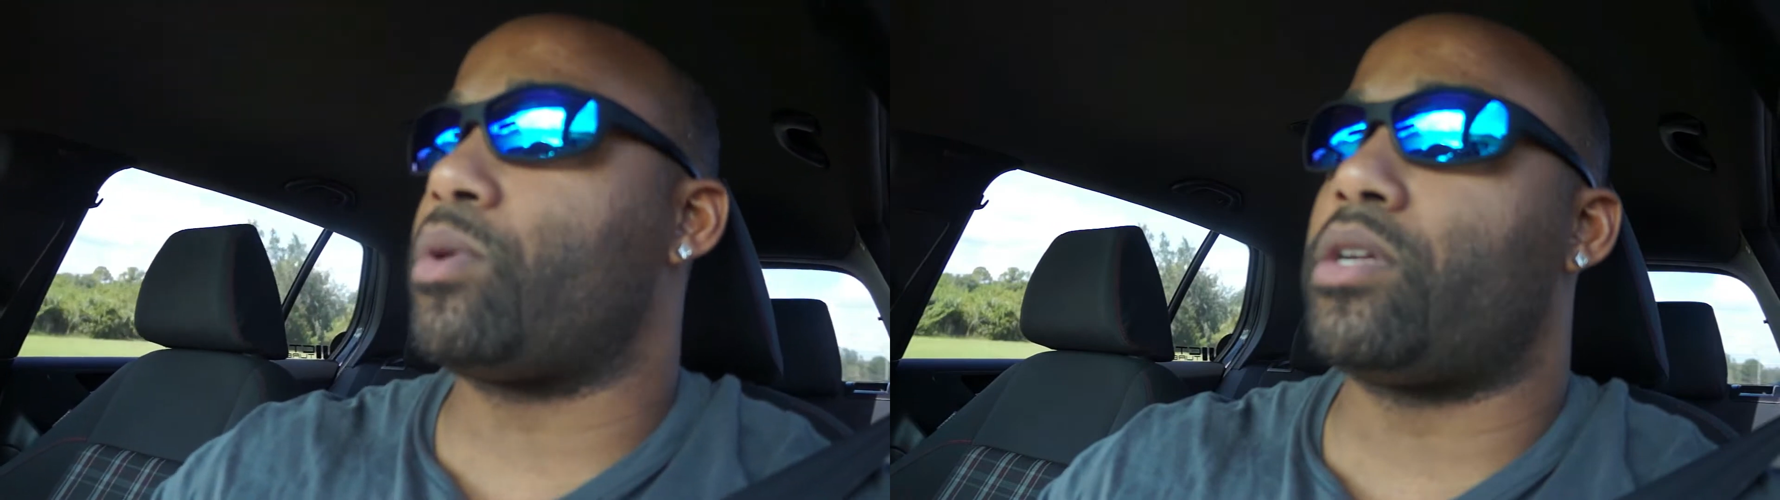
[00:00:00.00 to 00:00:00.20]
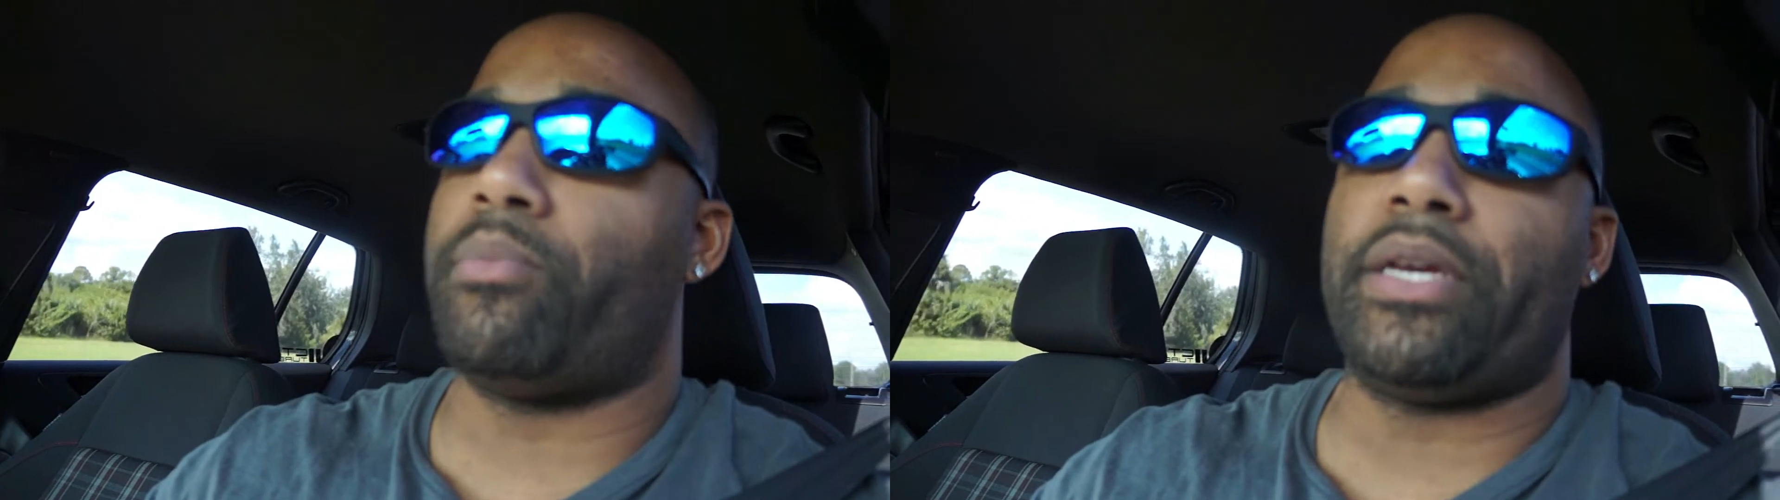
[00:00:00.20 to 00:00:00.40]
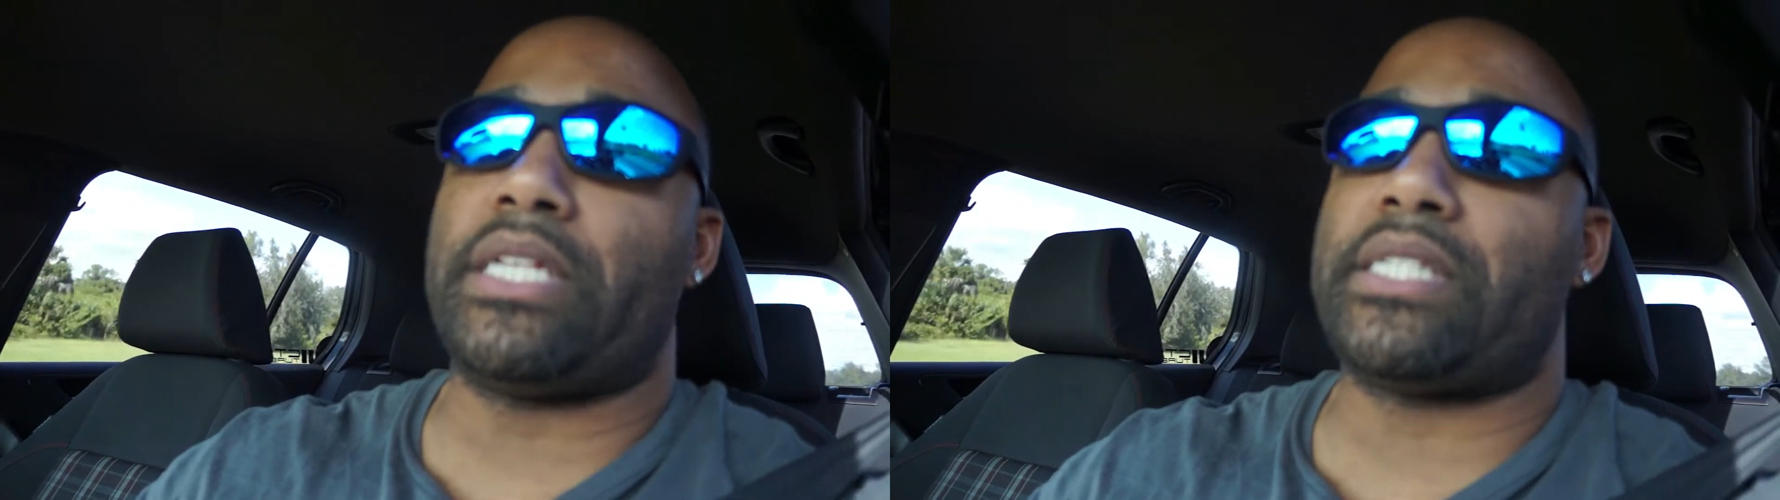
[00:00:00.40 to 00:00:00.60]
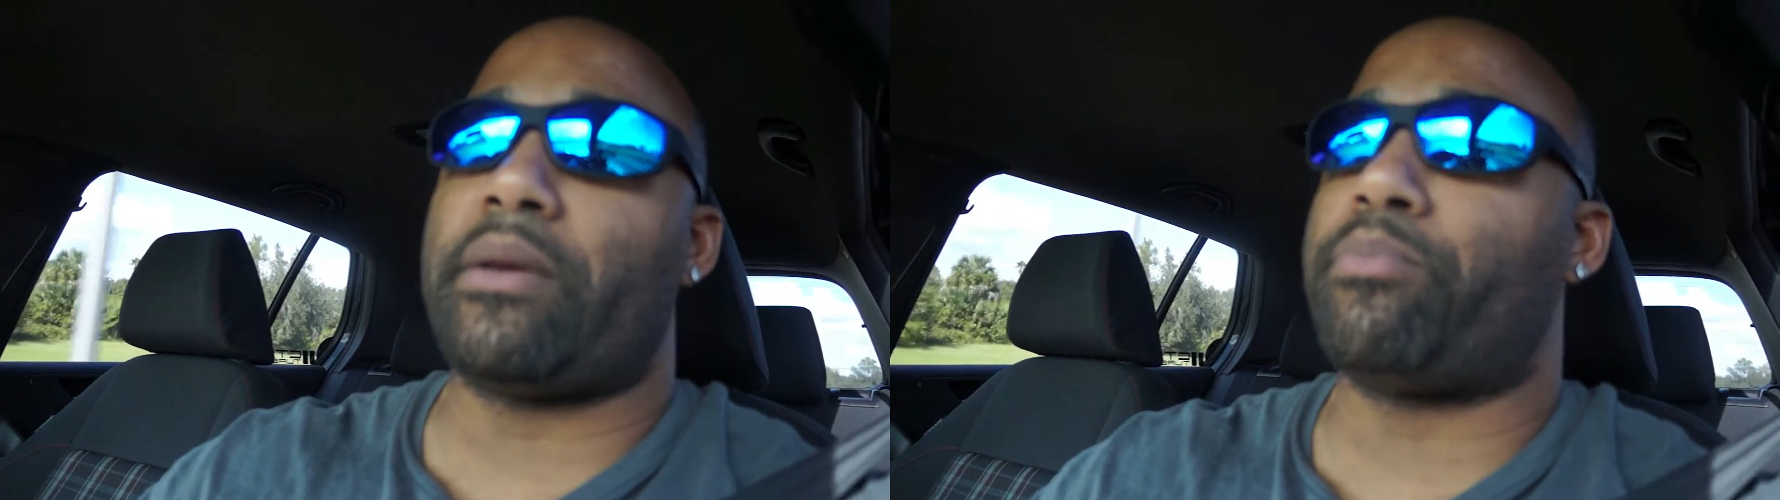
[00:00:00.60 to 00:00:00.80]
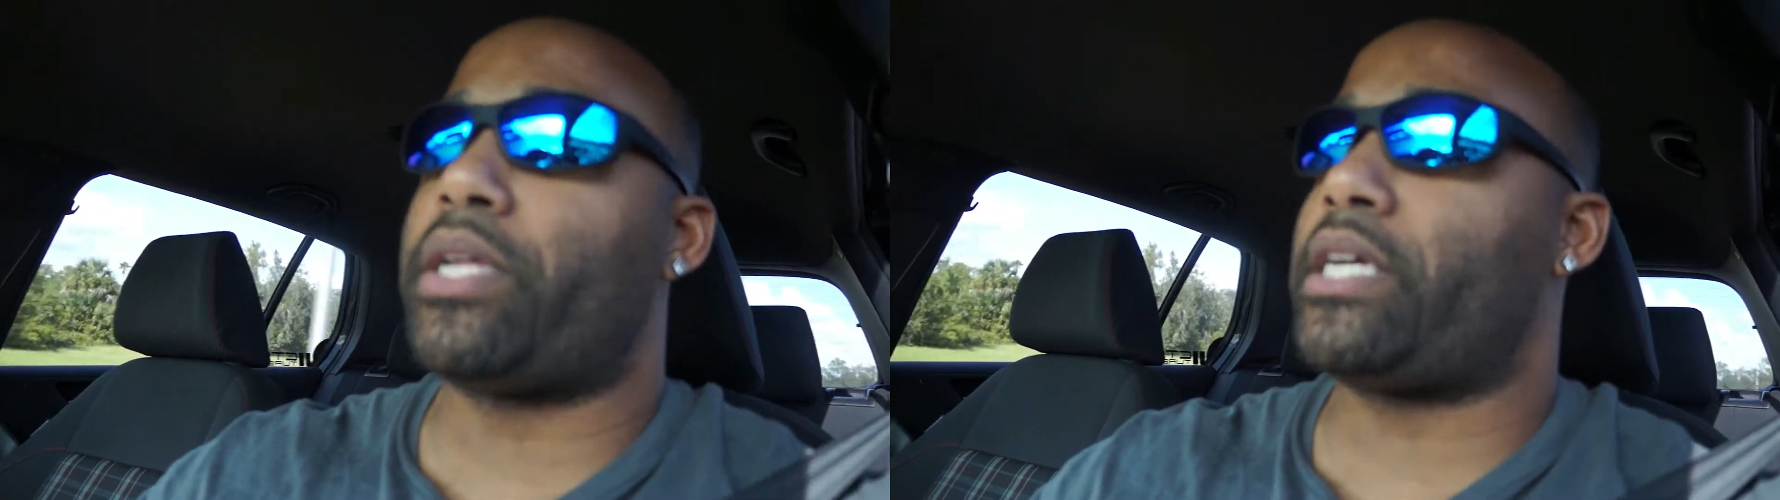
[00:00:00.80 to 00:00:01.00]
going to be in the
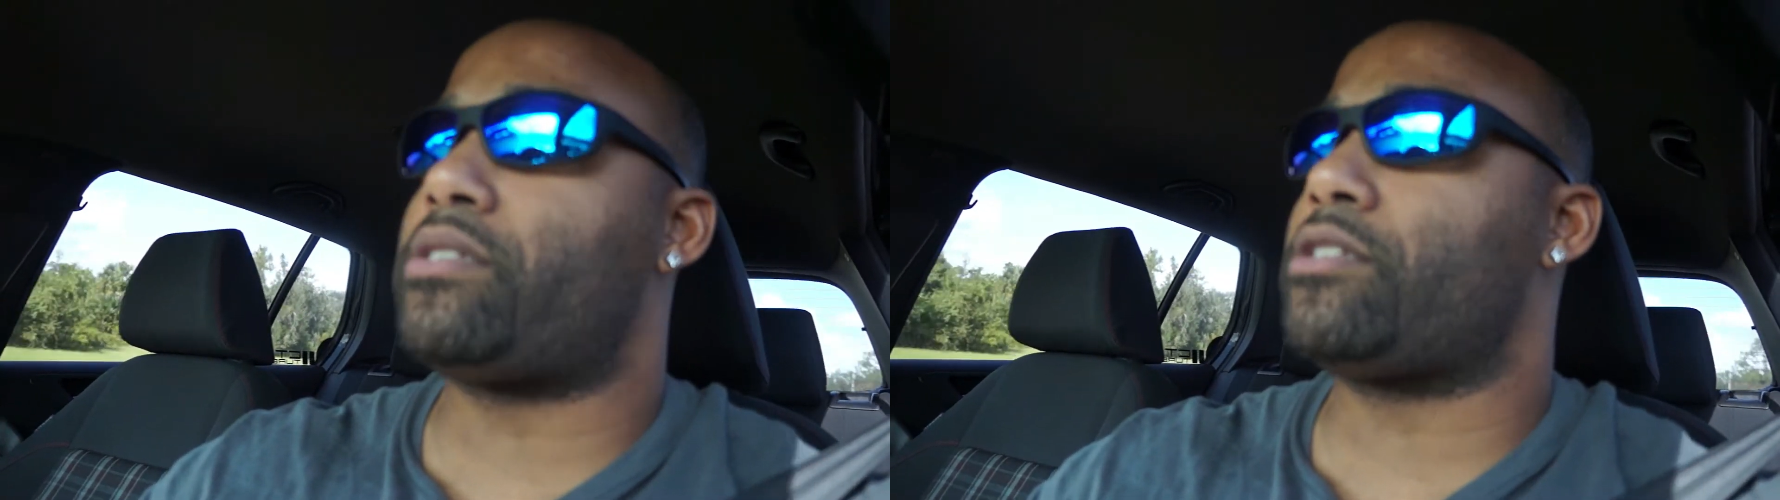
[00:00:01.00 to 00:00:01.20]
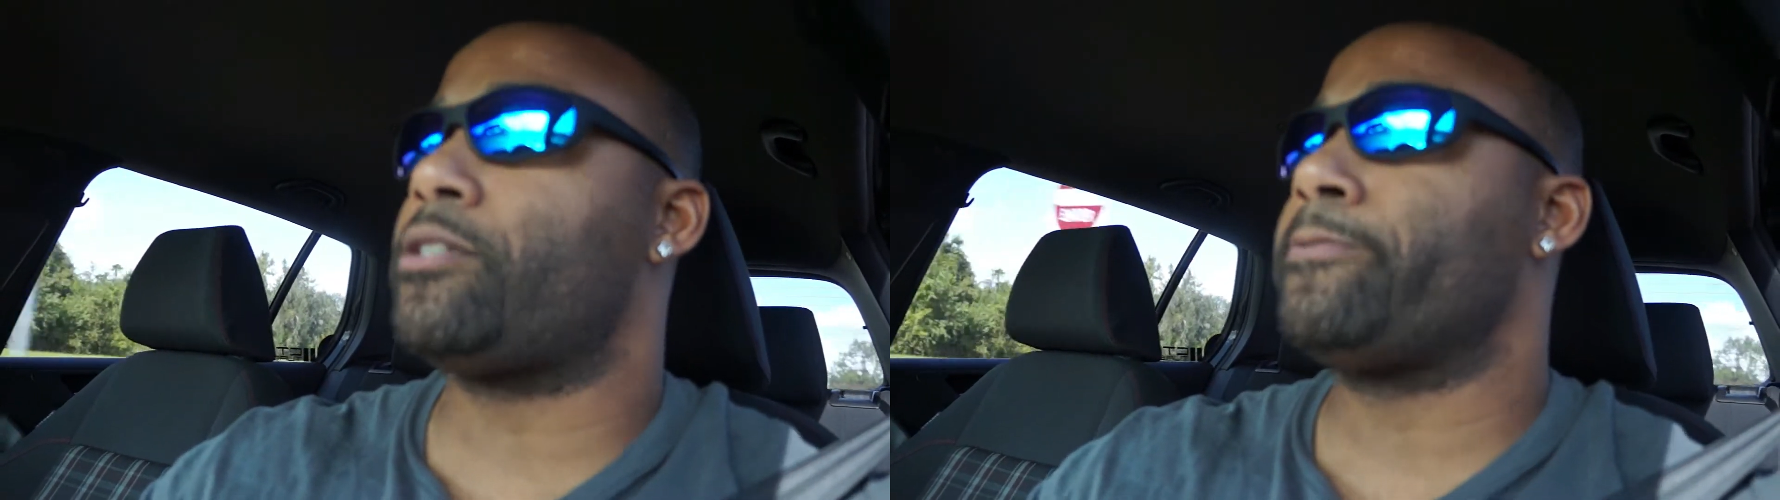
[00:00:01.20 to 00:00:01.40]
same place.